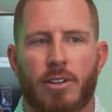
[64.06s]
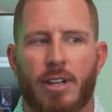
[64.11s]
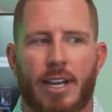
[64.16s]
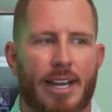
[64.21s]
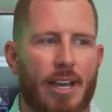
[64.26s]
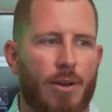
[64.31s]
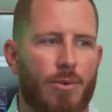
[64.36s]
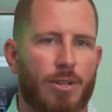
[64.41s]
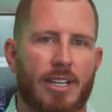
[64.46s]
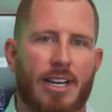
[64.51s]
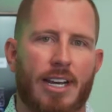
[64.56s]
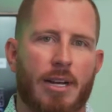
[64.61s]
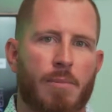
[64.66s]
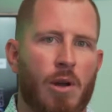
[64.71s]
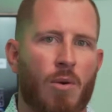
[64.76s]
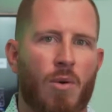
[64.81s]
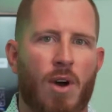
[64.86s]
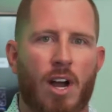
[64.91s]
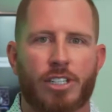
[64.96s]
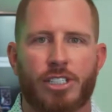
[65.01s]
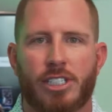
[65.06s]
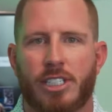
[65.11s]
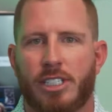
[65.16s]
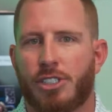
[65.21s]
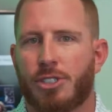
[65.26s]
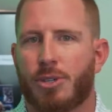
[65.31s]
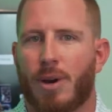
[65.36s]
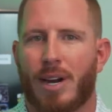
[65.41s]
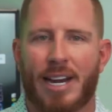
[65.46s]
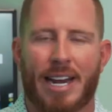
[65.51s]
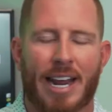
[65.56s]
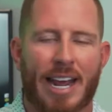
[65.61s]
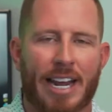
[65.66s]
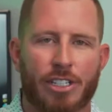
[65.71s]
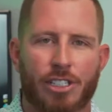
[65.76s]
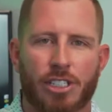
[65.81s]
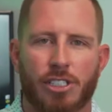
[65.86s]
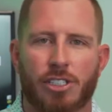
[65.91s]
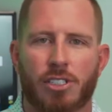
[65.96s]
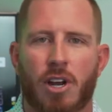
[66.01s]
like, hey, what the heck am I watching? He's training
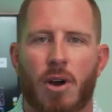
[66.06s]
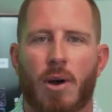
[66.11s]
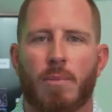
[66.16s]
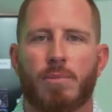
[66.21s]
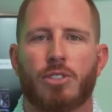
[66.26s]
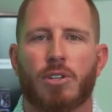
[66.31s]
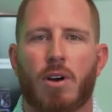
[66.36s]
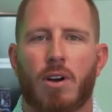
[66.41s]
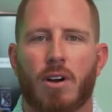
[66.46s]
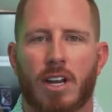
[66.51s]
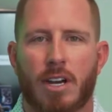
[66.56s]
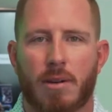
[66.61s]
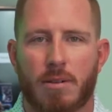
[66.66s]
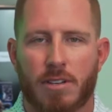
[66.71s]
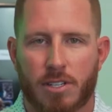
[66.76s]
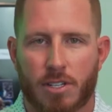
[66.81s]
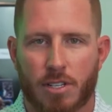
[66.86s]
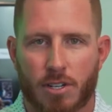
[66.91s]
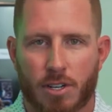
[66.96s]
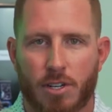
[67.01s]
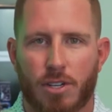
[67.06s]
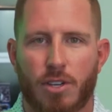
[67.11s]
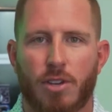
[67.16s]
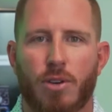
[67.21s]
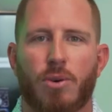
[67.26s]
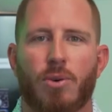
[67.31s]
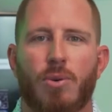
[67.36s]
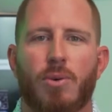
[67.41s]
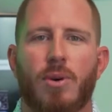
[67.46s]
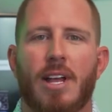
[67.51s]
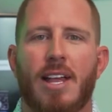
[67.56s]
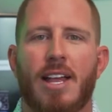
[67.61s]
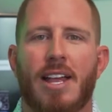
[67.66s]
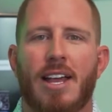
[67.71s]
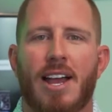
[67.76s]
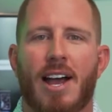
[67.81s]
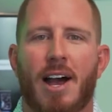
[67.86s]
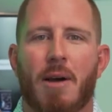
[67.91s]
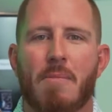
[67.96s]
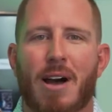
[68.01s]
agents. No, I'm talking to you
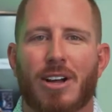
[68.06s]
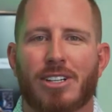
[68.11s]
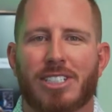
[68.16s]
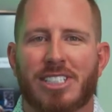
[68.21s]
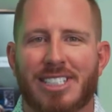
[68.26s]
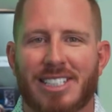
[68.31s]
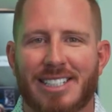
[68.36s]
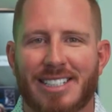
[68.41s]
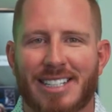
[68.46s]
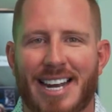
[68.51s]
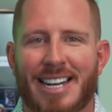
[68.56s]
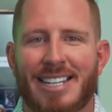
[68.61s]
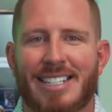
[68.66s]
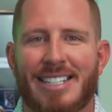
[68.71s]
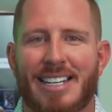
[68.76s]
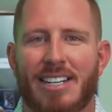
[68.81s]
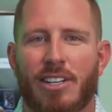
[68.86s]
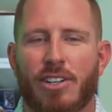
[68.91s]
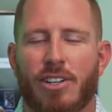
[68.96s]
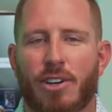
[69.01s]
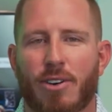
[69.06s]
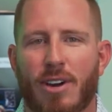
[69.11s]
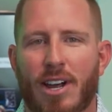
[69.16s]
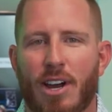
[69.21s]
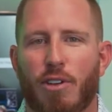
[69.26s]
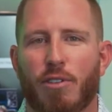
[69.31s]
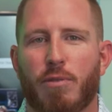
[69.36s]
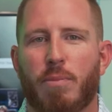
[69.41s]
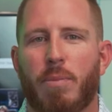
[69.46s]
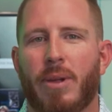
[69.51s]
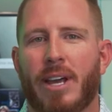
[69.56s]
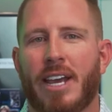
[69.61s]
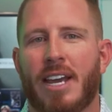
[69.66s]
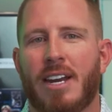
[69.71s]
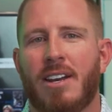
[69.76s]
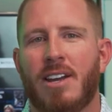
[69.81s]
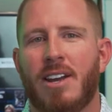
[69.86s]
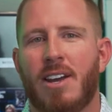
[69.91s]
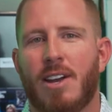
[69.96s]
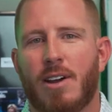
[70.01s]
about selecting your health
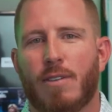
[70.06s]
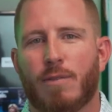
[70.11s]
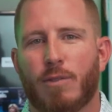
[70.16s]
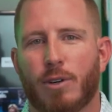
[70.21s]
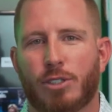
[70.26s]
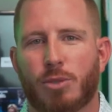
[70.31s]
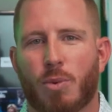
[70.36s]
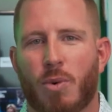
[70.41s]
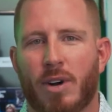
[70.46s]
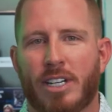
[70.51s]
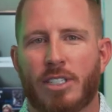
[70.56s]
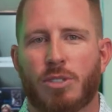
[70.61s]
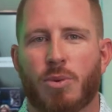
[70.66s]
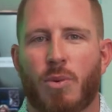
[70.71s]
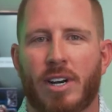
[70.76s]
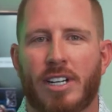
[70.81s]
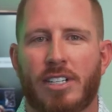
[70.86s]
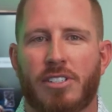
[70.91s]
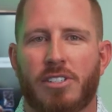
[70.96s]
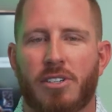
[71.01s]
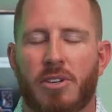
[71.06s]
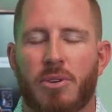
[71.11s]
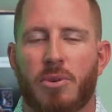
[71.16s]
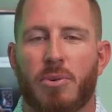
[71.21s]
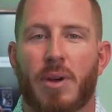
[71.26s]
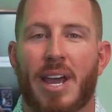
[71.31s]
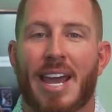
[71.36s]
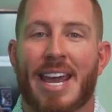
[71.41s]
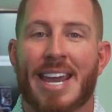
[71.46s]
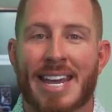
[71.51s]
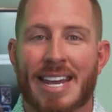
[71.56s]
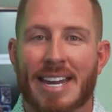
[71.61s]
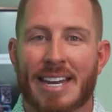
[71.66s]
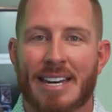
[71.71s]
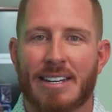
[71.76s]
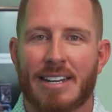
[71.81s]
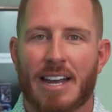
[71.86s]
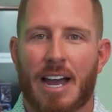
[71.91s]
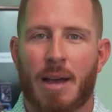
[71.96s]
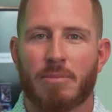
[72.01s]
plan for 2022.
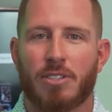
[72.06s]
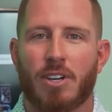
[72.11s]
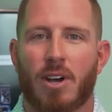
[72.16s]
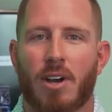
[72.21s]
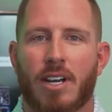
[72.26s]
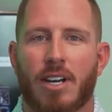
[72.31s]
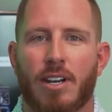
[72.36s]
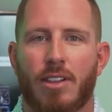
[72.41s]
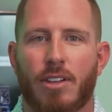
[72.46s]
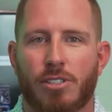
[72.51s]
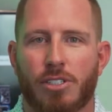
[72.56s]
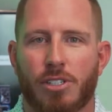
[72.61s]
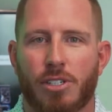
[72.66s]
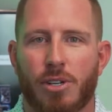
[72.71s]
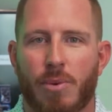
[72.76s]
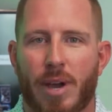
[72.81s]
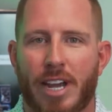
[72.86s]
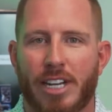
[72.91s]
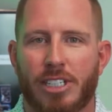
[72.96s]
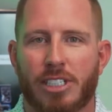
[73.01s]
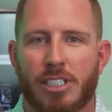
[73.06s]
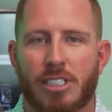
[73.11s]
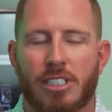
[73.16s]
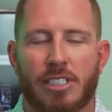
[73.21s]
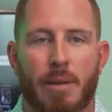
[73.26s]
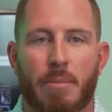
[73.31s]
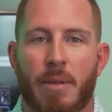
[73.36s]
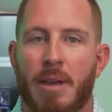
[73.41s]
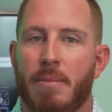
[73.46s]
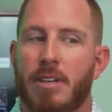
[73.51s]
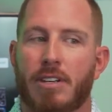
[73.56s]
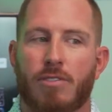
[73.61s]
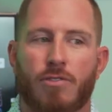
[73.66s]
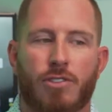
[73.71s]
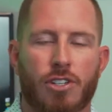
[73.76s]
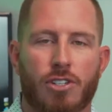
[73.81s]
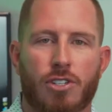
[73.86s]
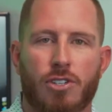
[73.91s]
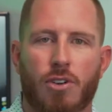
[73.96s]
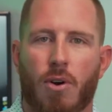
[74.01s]
And I'm talking to those new agents that maybe have
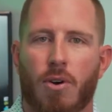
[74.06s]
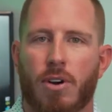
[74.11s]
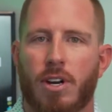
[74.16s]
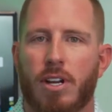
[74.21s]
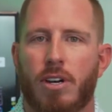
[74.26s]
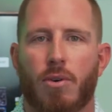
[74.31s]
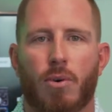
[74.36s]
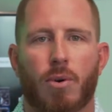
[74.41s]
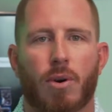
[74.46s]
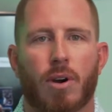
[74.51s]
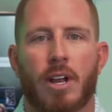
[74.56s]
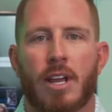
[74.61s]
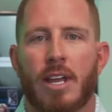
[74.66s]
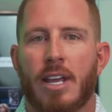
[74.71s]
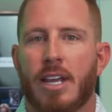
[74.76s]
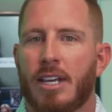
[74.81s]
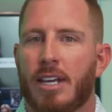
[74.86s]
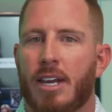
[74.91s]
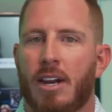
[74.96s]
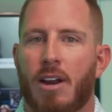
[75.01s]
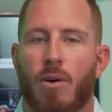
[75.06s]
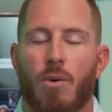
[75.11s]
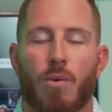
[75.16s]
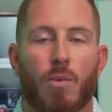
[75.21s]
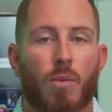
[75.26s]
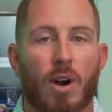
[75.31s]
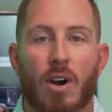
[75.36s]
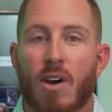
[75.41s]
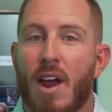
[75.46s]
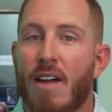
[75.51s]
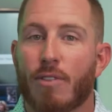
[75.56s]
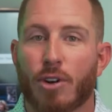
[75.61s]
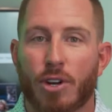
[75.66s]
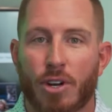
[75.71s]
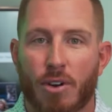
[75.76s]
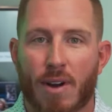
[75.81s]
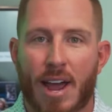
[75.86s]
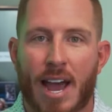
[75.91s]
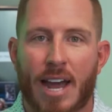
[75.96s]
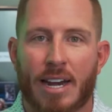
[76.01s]
just started, or, you know, wherever
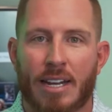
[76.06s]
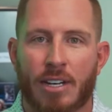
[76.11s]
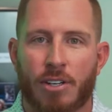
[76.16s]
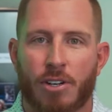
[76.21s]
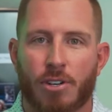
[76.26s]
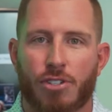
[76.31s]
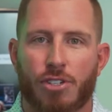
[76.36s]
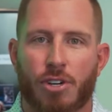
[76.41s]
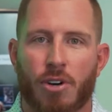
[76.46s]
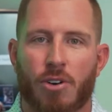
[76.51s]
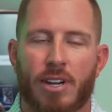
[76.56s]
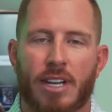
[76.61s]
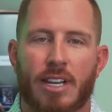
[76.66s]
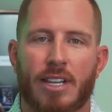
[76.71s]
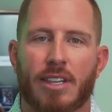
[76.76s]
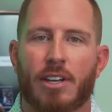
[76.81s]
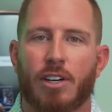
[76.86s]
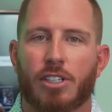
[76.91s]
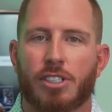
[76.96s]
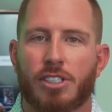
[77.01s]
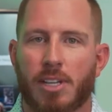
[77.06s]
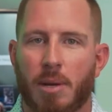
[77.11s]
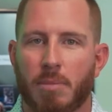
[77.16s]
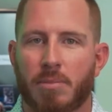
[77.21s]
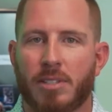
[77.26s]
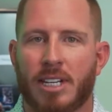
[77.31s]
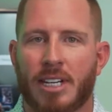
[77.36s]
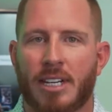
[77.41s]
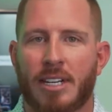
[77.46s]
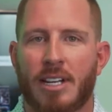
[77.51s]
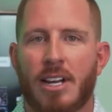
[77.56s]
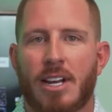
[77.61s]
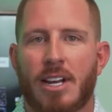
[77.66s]
you're at in your journey, there's something